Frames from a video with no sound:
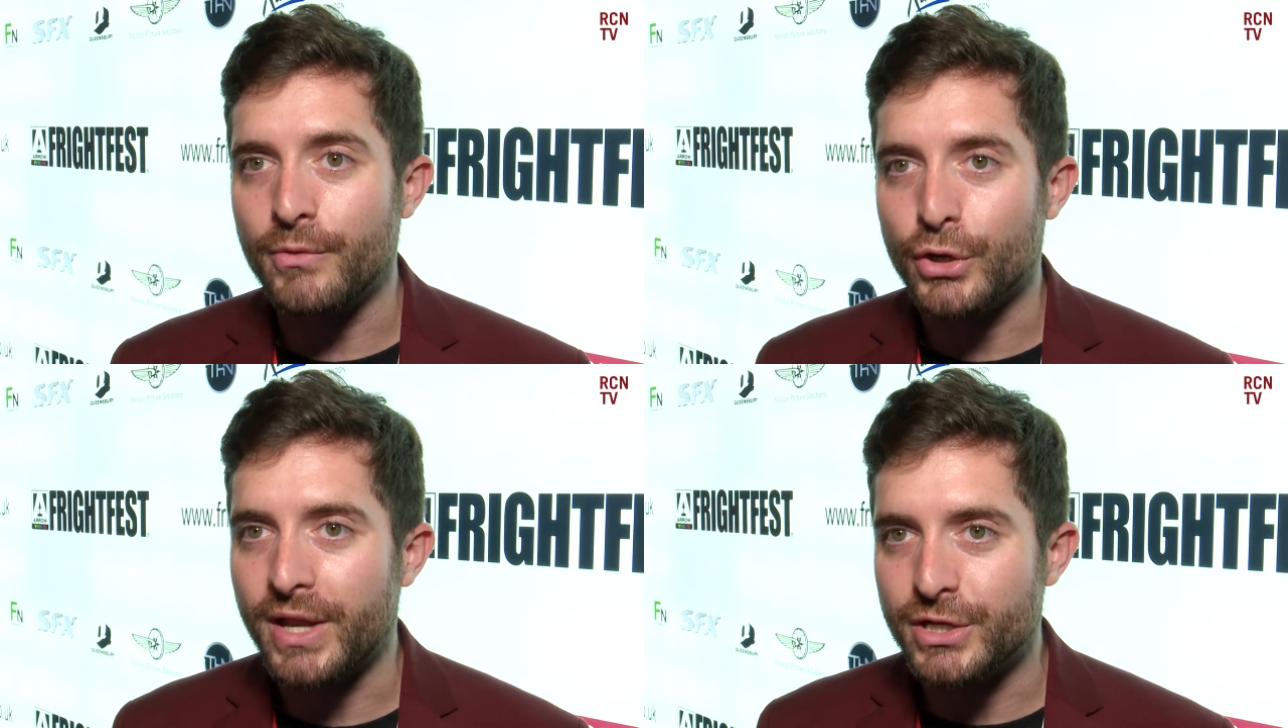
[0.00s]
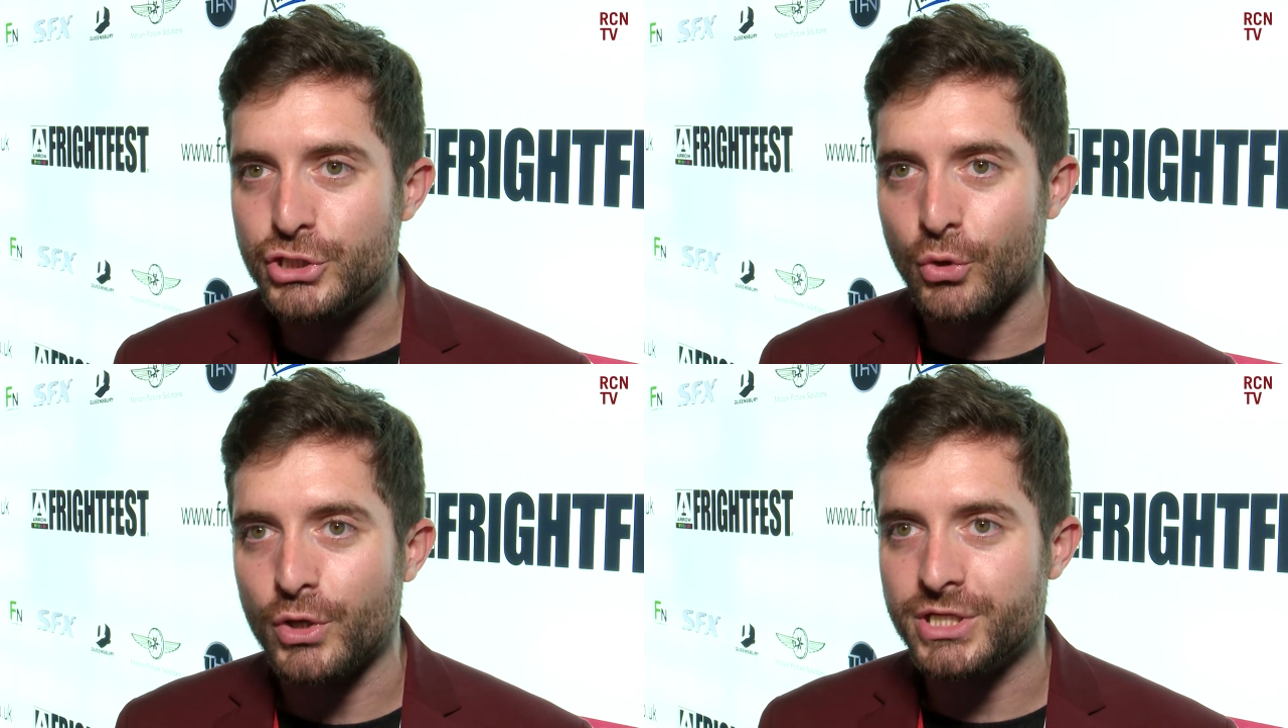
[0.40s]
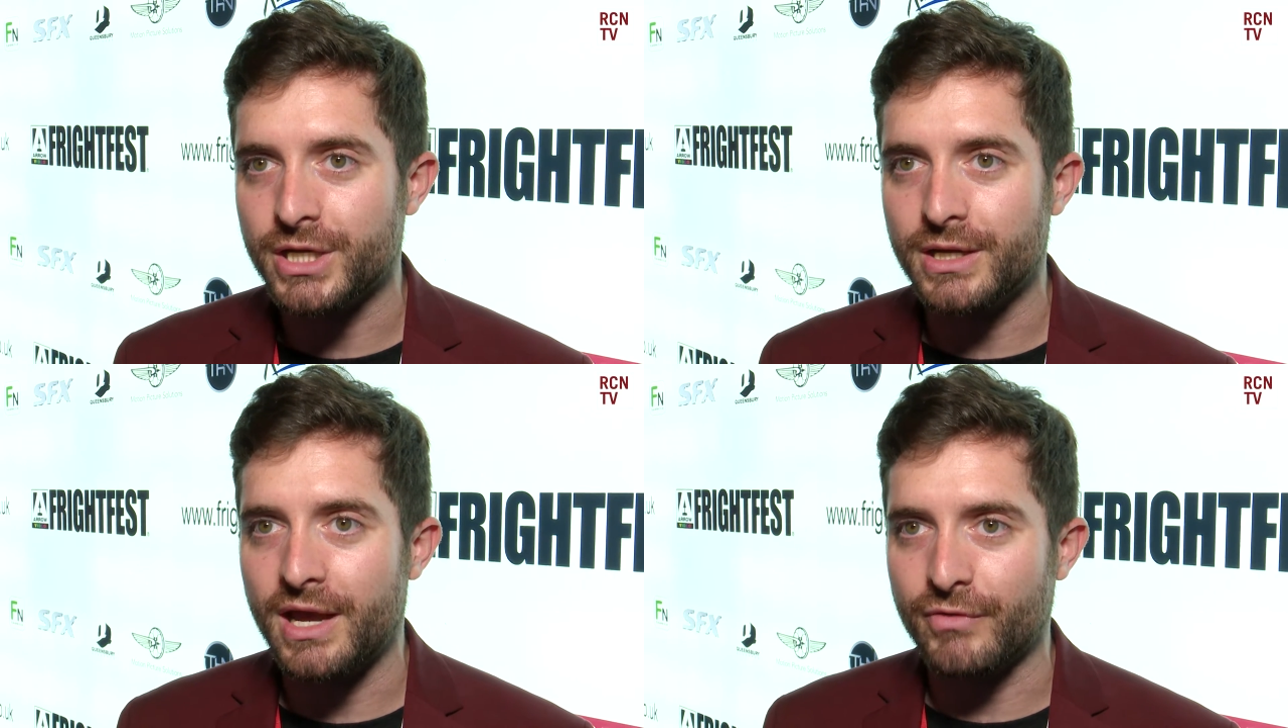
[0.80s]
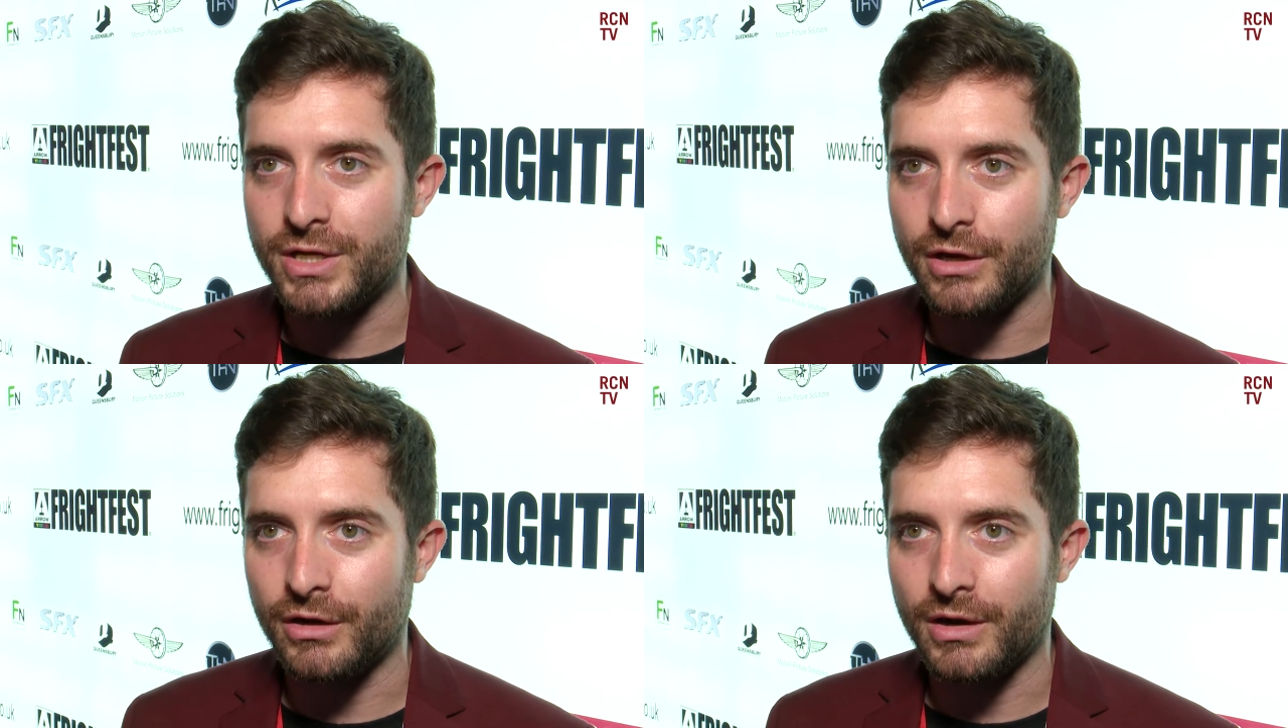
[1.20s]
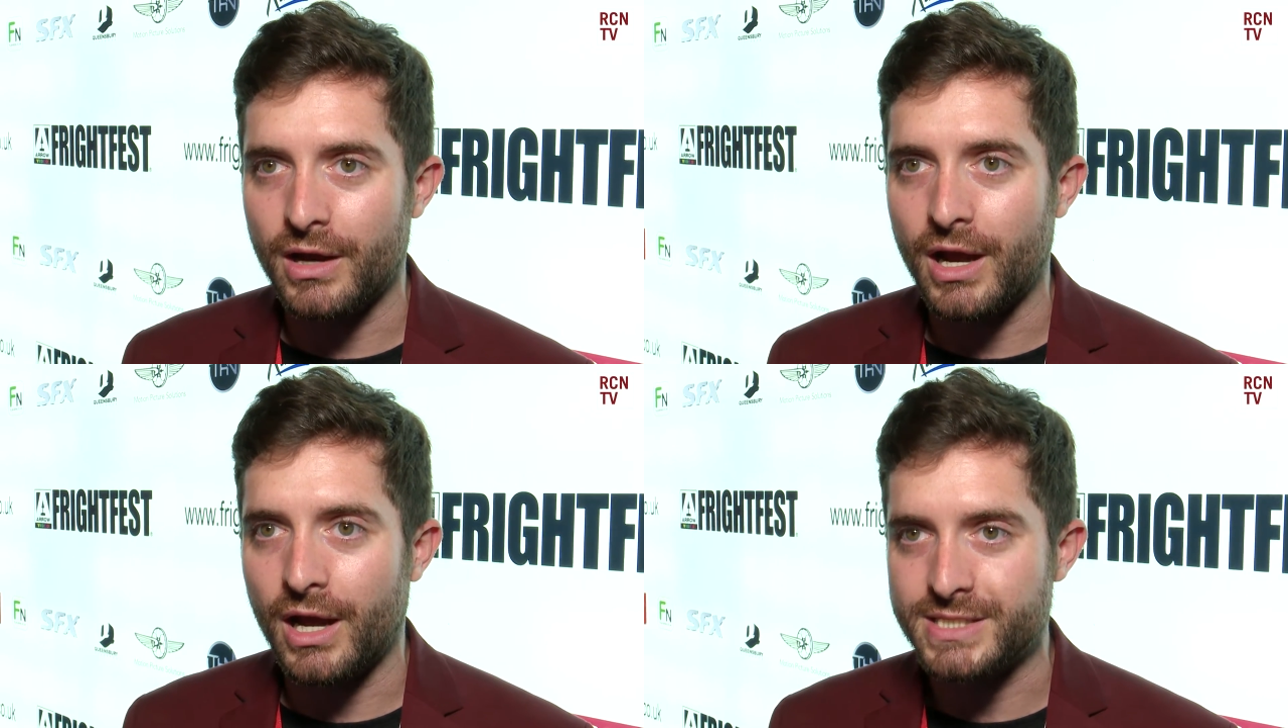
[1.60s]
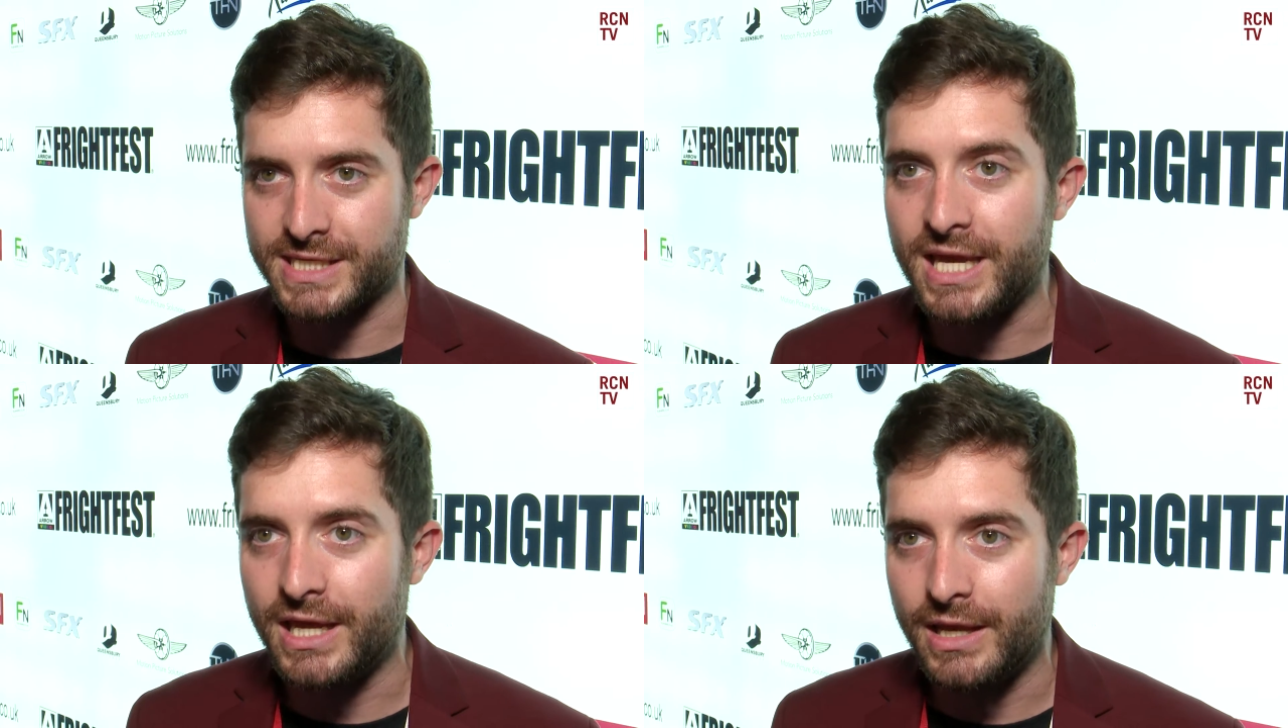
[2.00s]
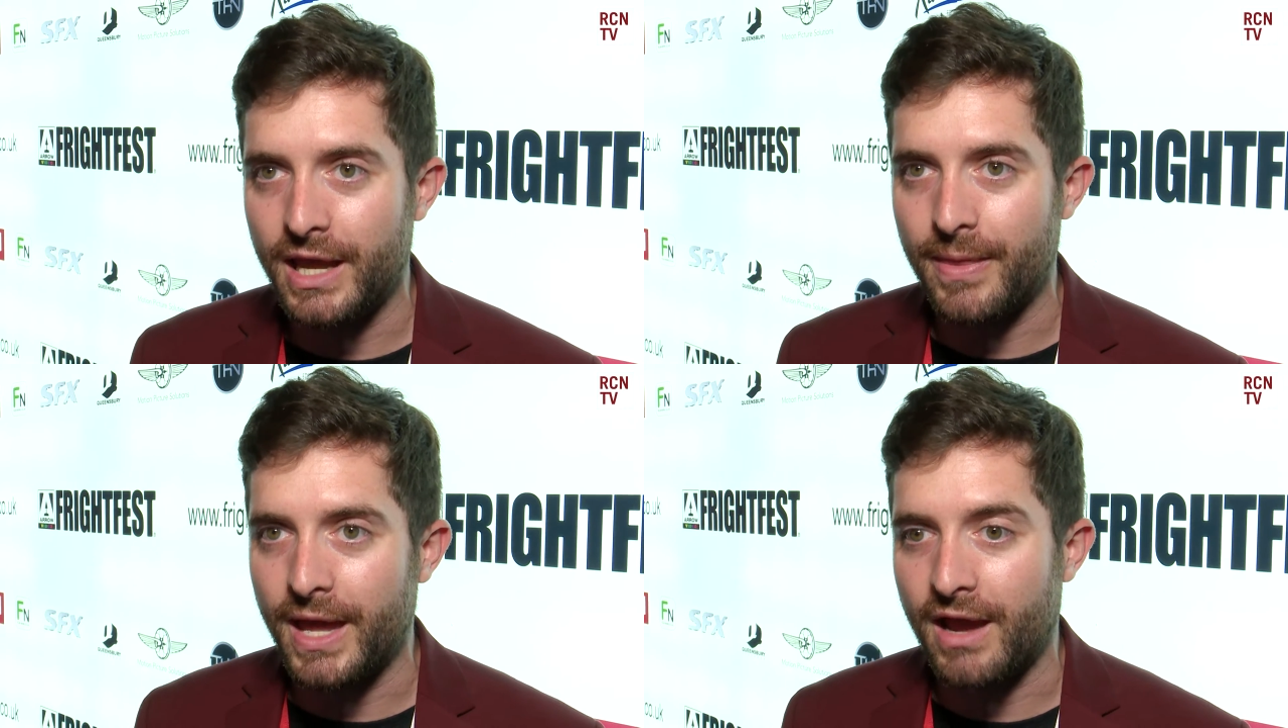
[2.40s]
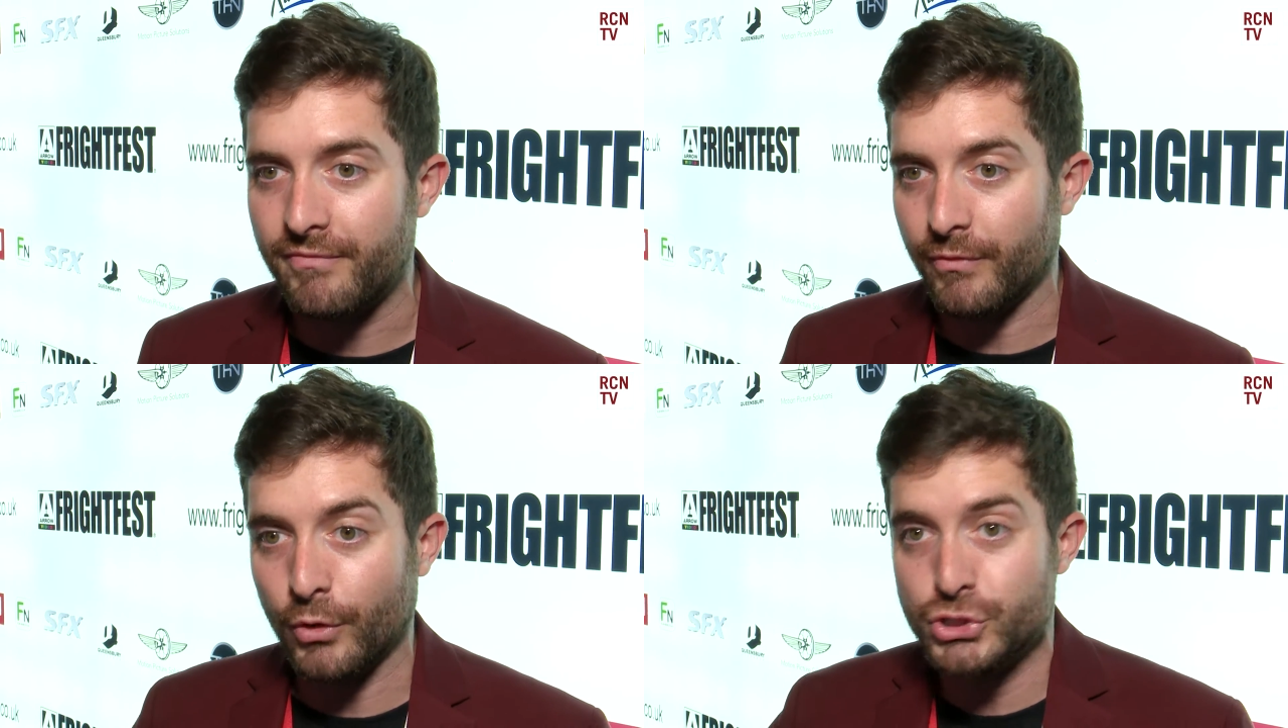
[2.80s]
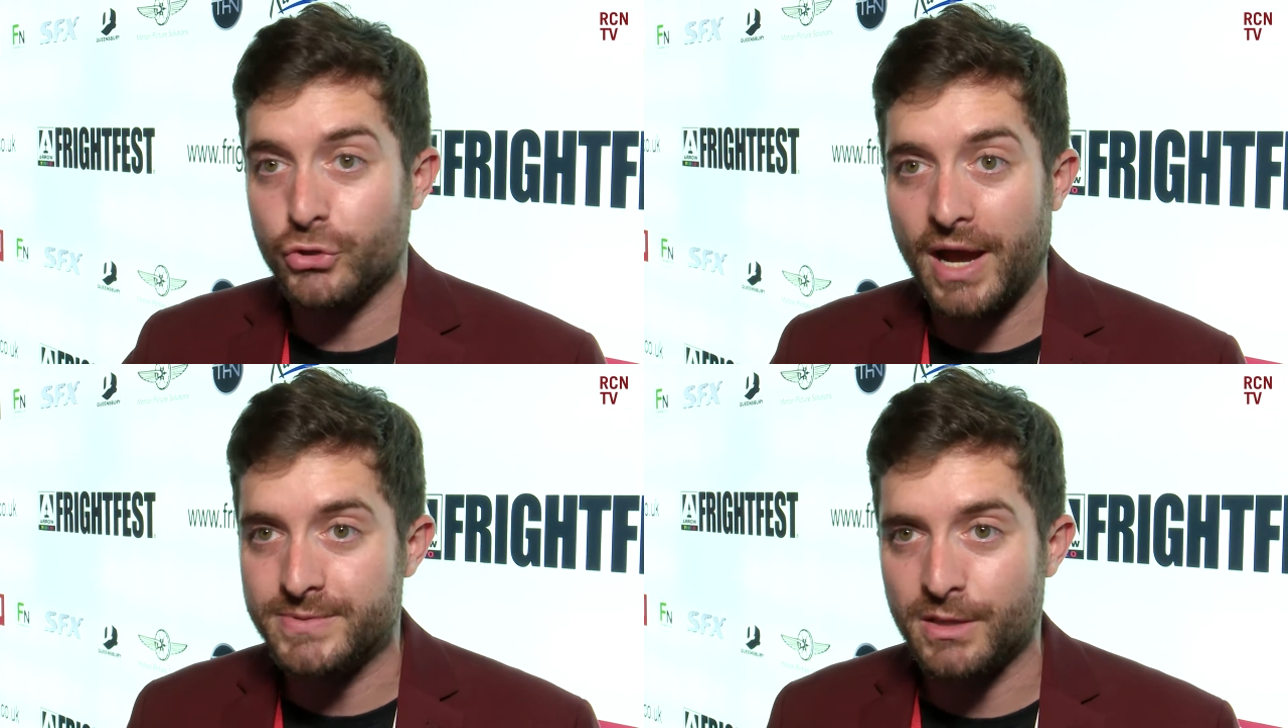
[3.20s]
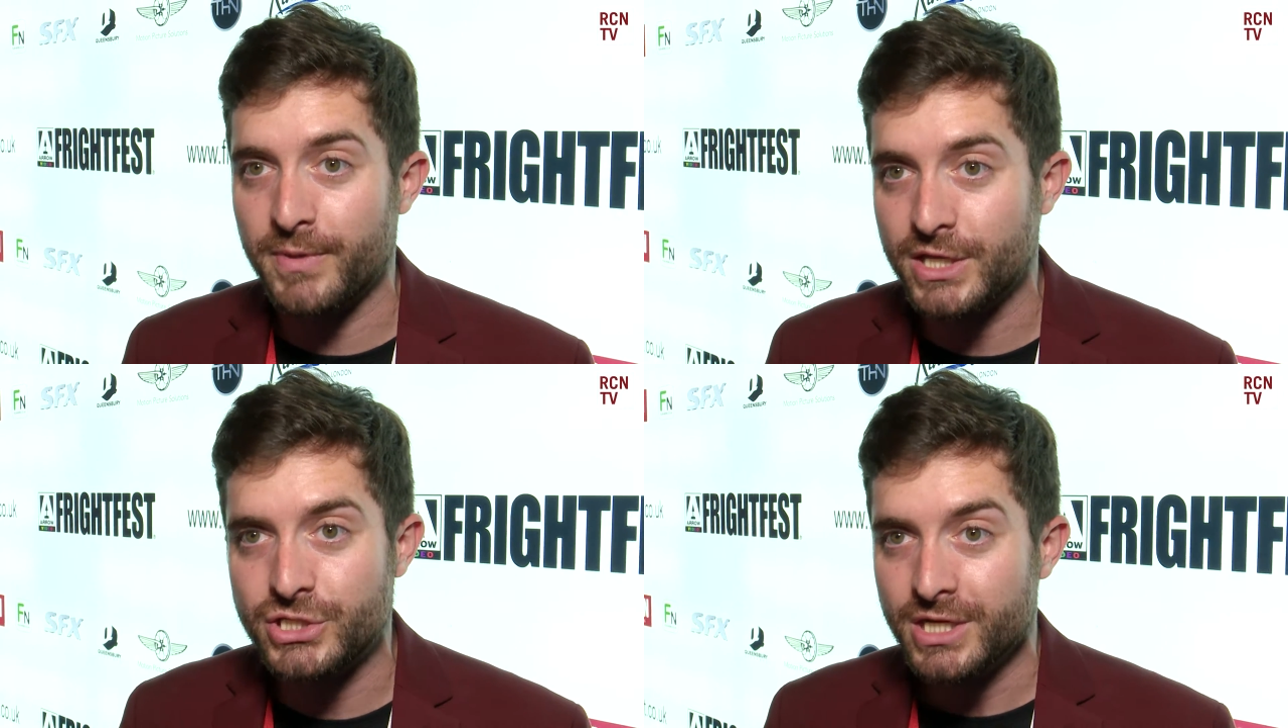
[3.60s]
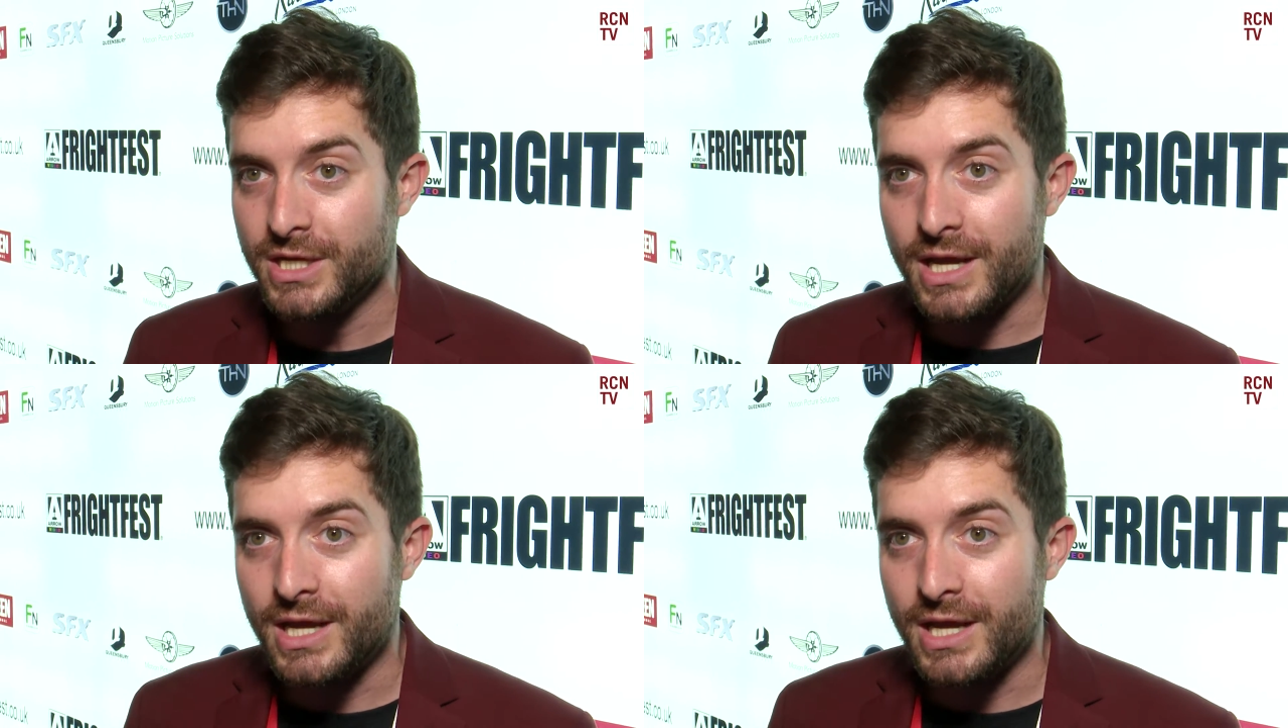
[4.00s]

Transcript: I would go down to Georgia every year uh, as a kid, and they have horseshoe crabs on the beach,